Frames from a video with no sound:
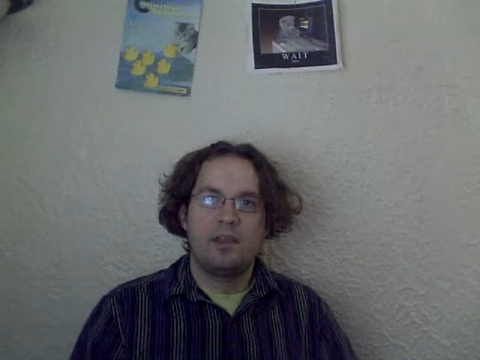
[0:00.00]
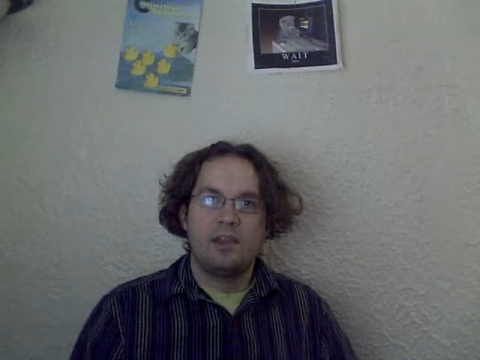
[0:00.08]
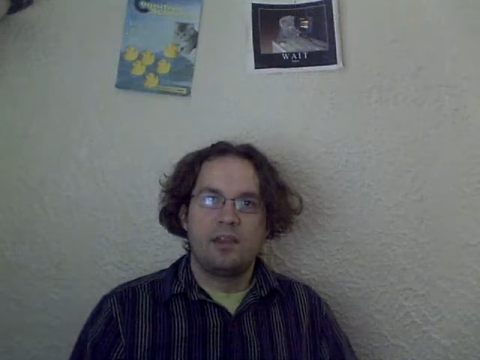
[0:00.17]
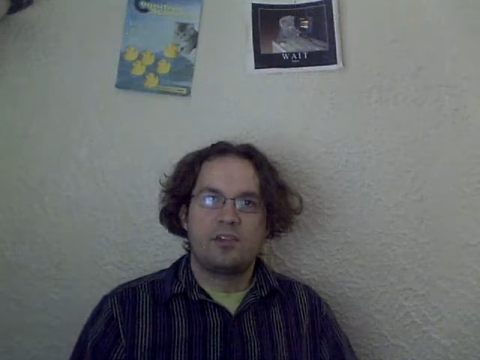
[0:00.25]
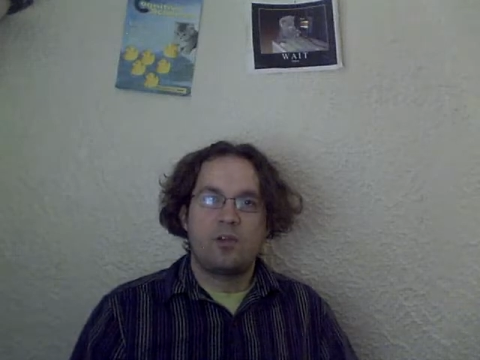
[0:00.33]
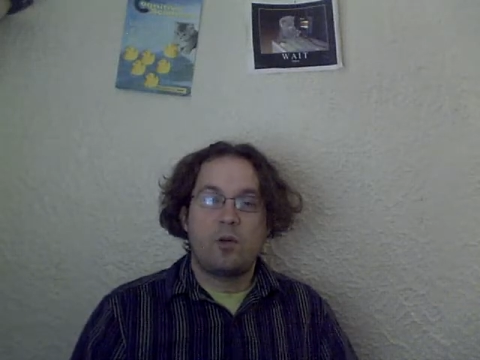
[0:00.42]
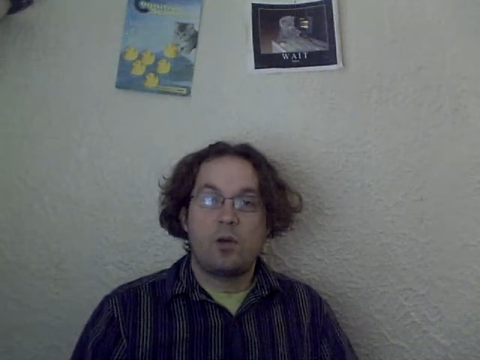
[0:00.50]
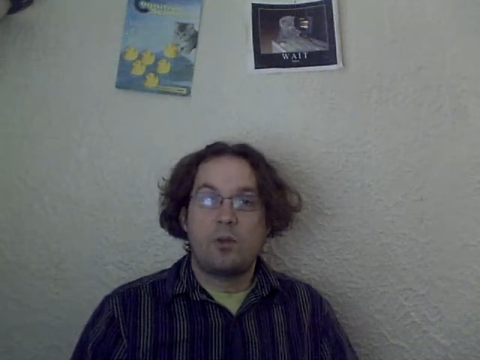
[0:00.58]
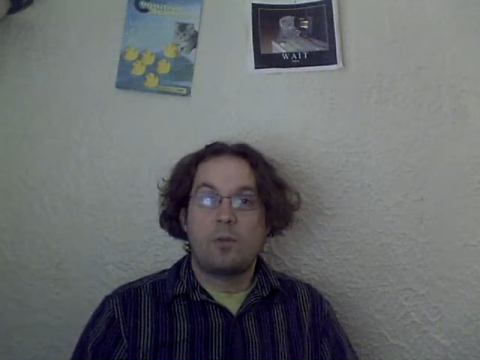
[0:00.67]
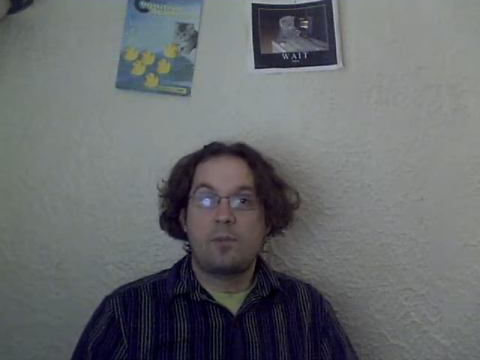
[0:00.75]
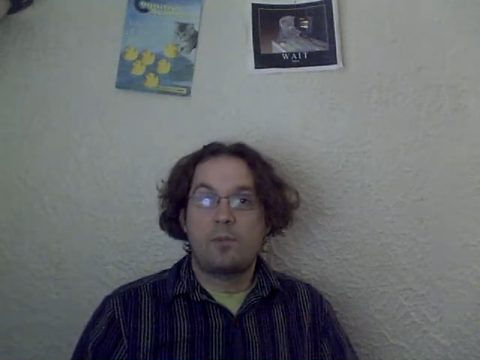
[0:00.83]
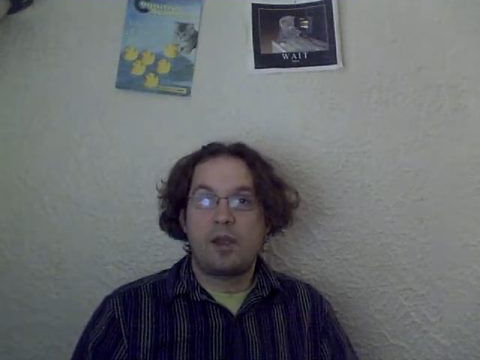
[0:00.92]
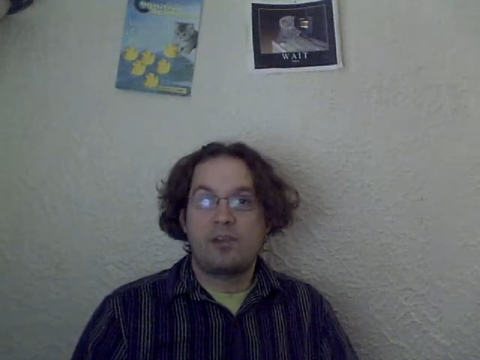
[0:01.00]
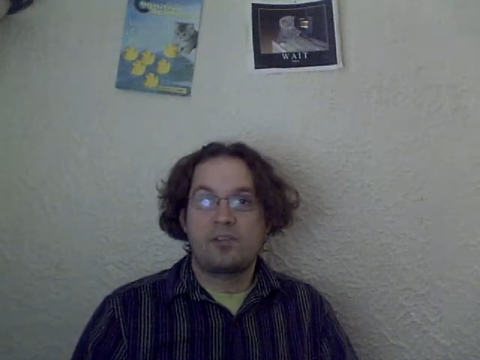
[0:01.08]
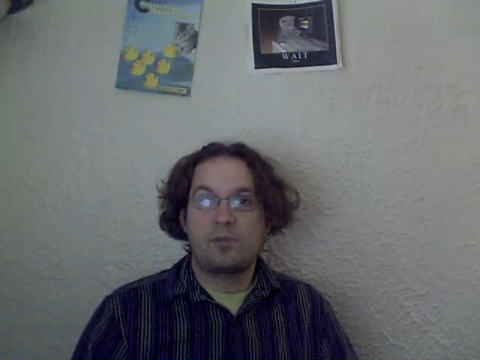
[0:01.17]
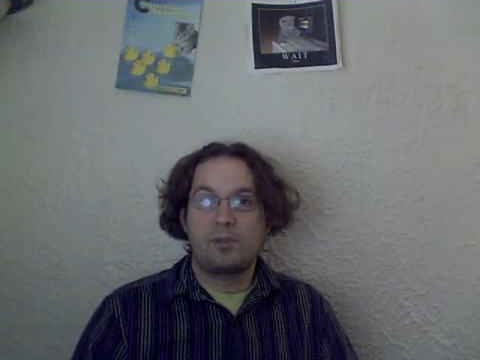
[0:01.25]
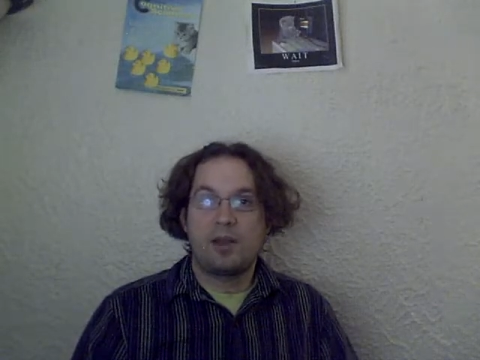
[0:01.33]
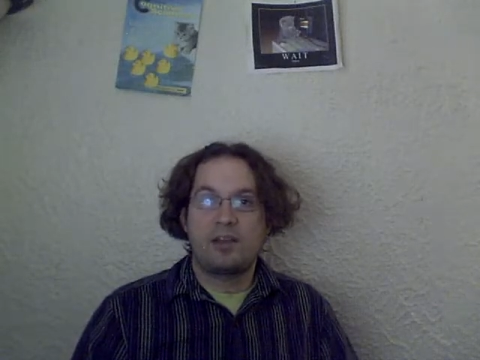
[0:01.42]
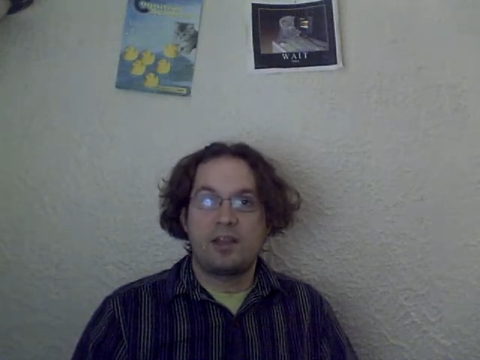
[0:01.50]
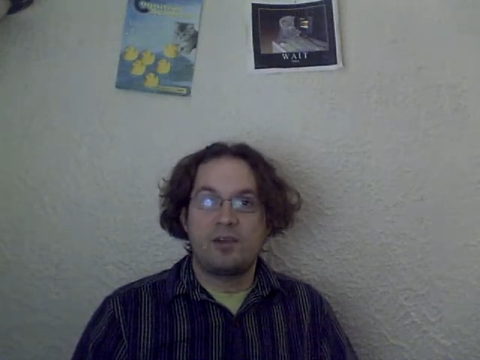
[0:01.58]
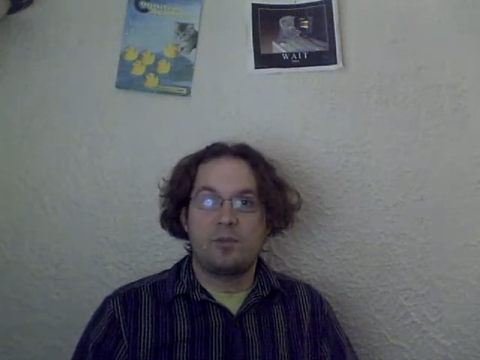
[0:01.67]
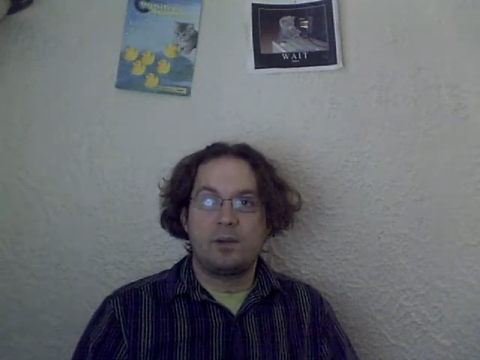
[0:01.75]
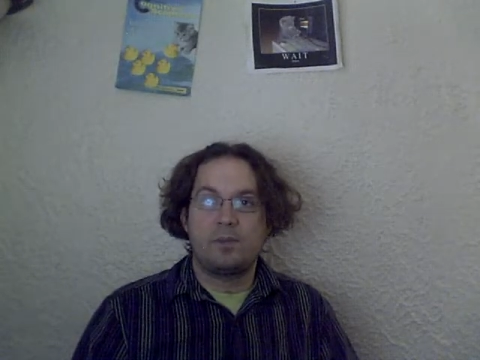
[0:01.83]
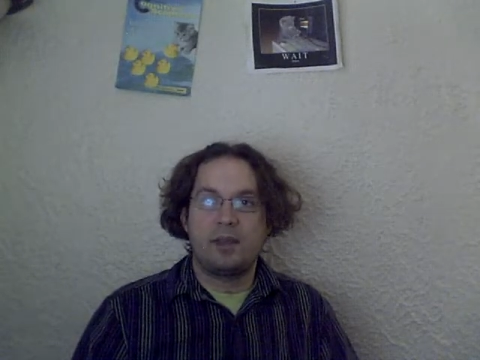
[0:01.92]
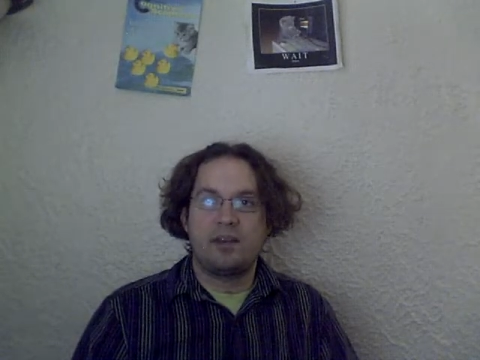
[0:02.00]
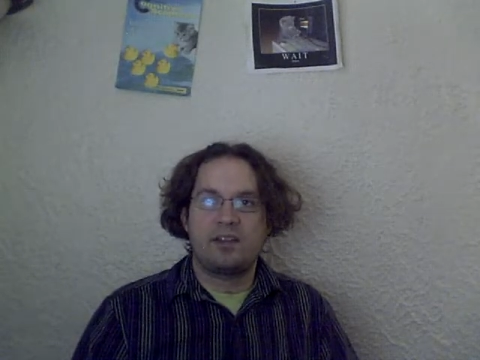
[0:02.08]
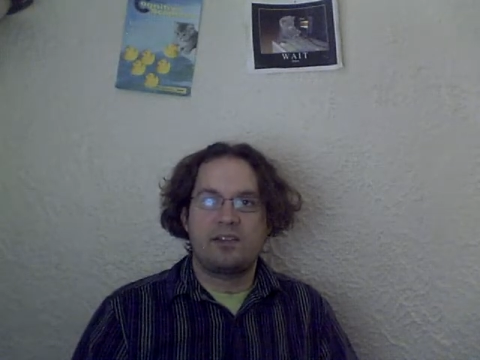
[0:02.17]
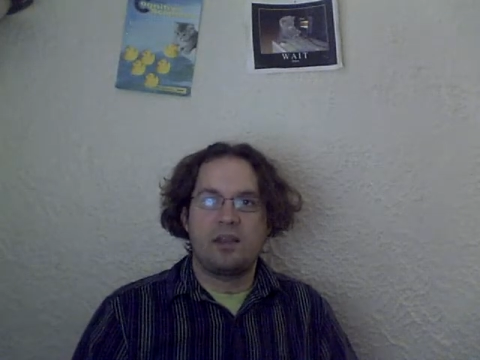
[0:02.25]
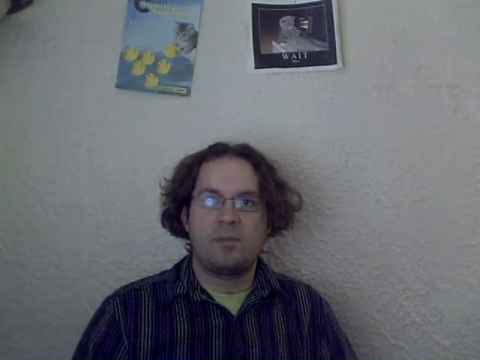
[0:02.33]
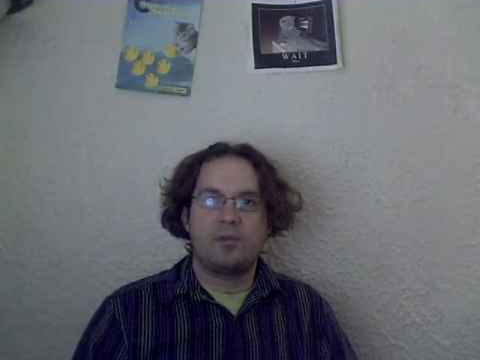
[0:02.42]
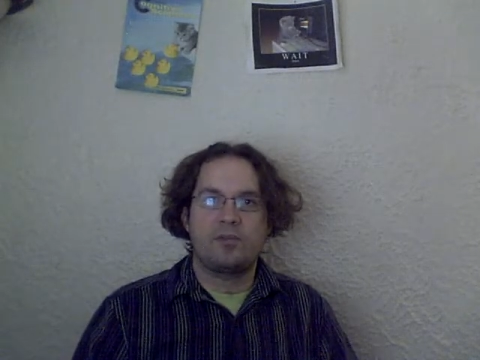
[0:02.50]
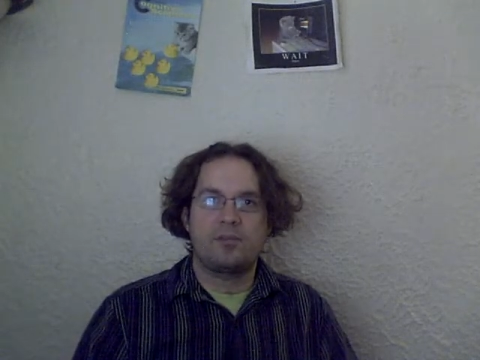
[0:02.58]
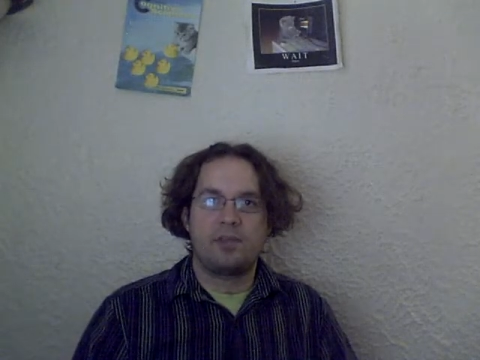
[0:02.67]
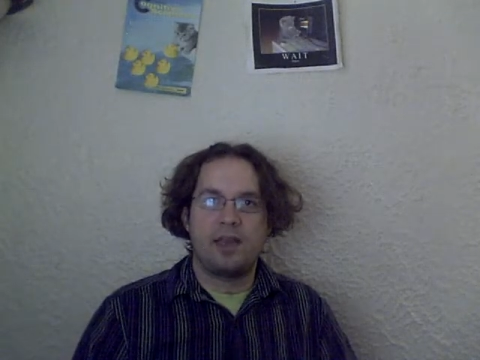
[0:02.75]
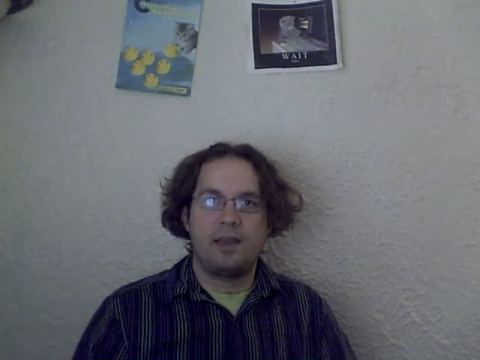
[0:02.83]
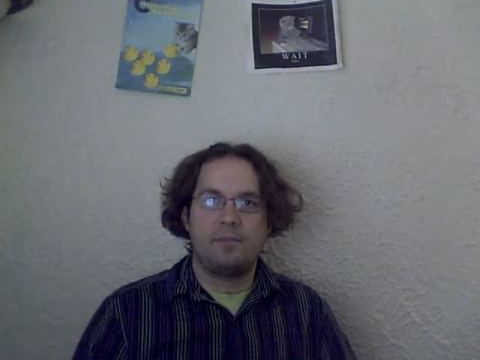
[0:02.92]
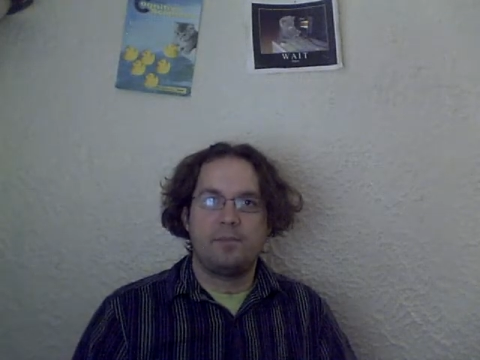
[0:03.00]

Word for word: So a web browser plugin would be an example for that.